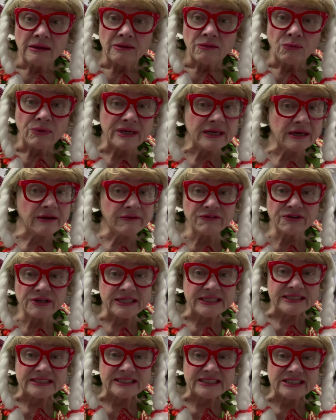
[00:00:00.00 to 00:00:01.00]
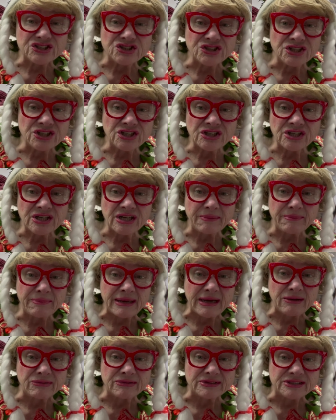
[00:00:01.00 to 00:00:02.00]
Whatever it is, he's going to come
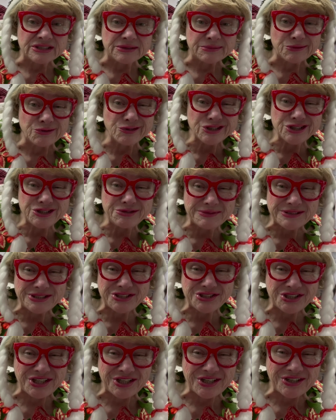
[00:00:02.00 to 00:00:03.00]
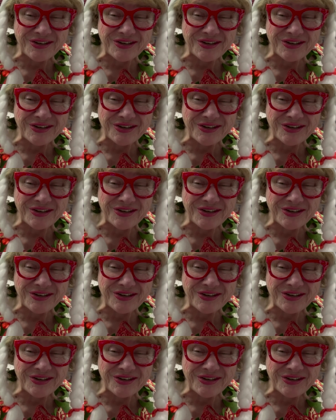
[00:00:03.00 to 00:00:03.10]
back with some Christmas cheer.